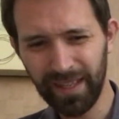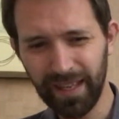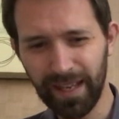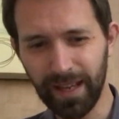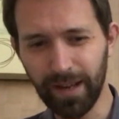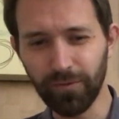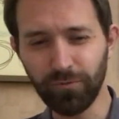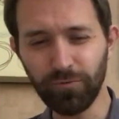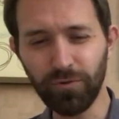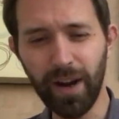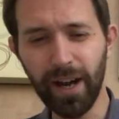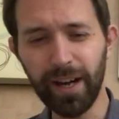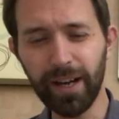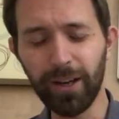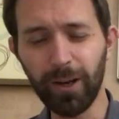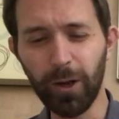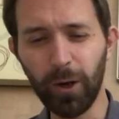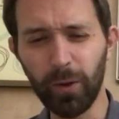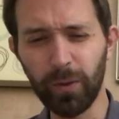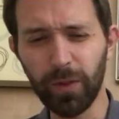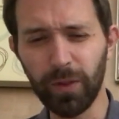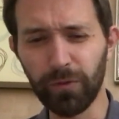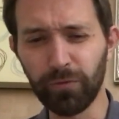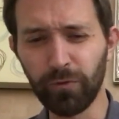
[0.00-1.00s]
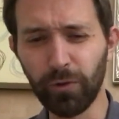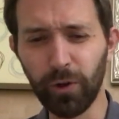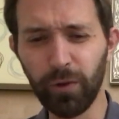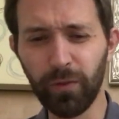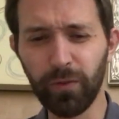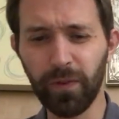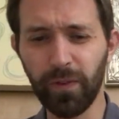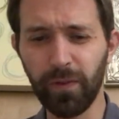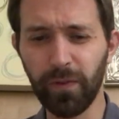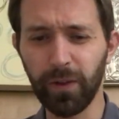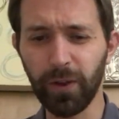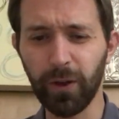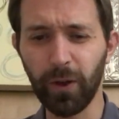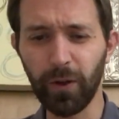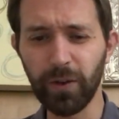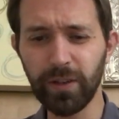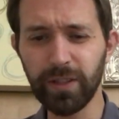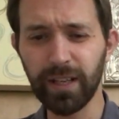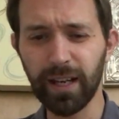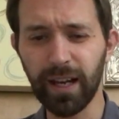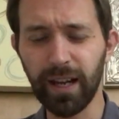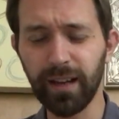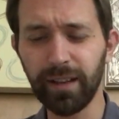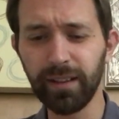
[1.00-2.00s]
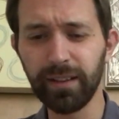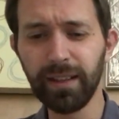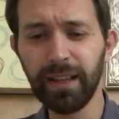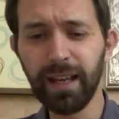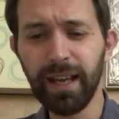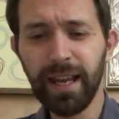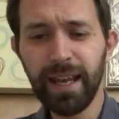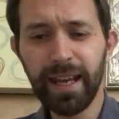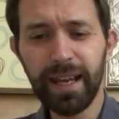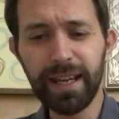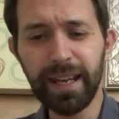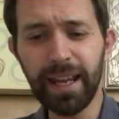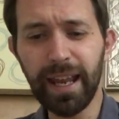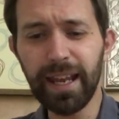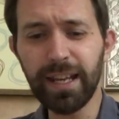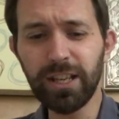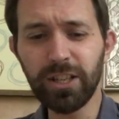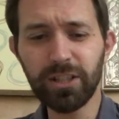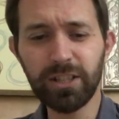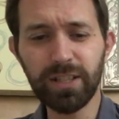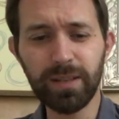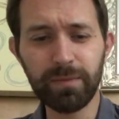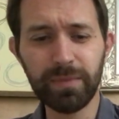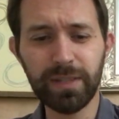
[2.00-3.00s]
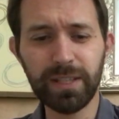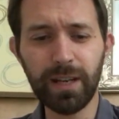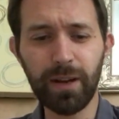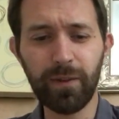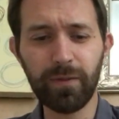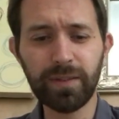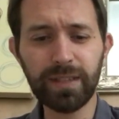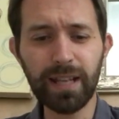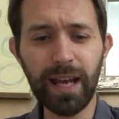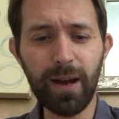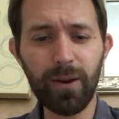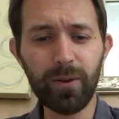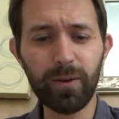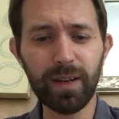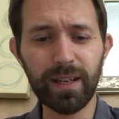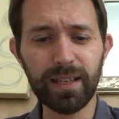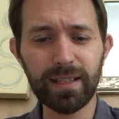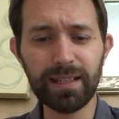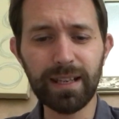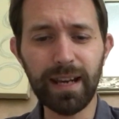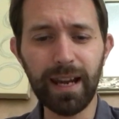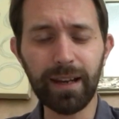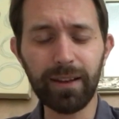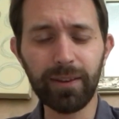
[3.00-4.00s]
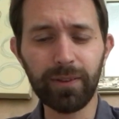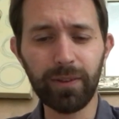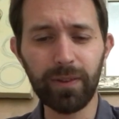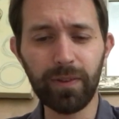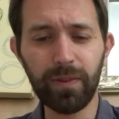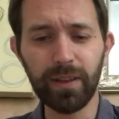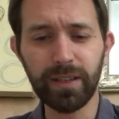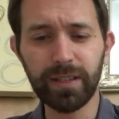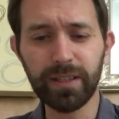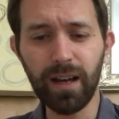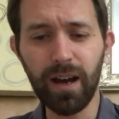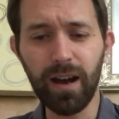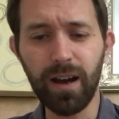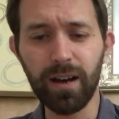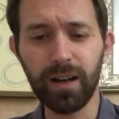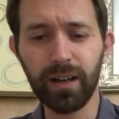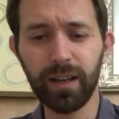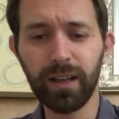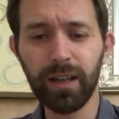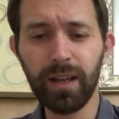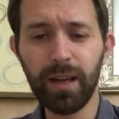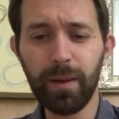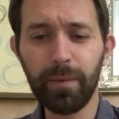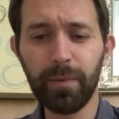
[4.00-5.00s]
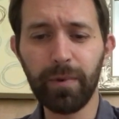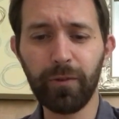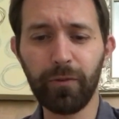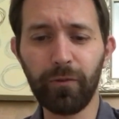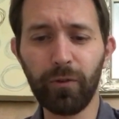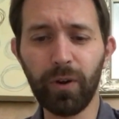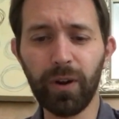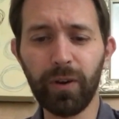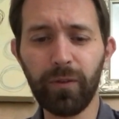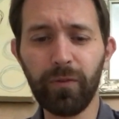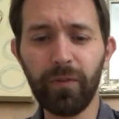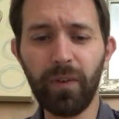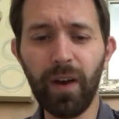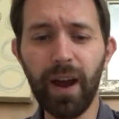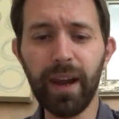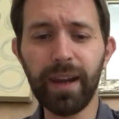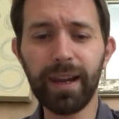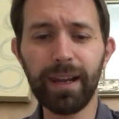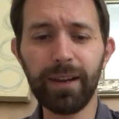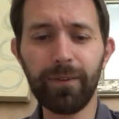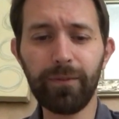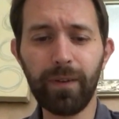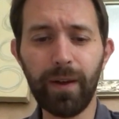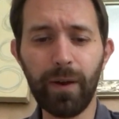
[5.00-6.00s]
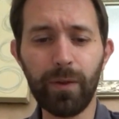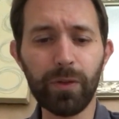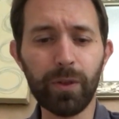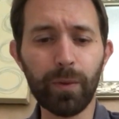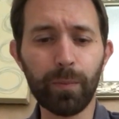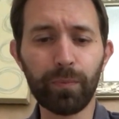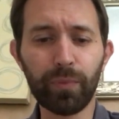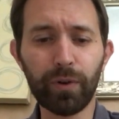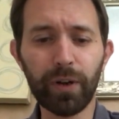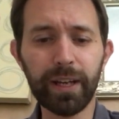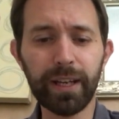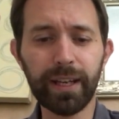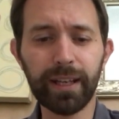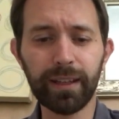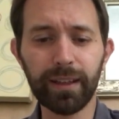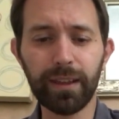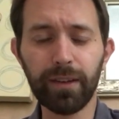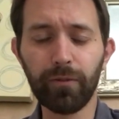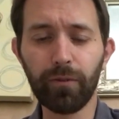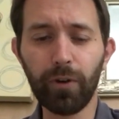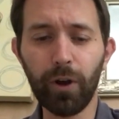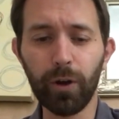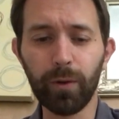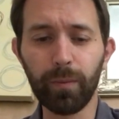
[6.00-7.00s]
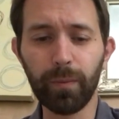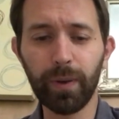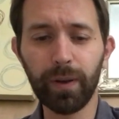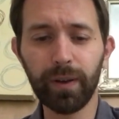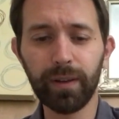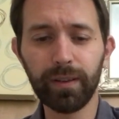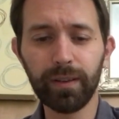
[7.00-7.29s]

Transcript: It ran along the roof of the gondola. He inched himself down its length in the dark before he finally found the break in the rope.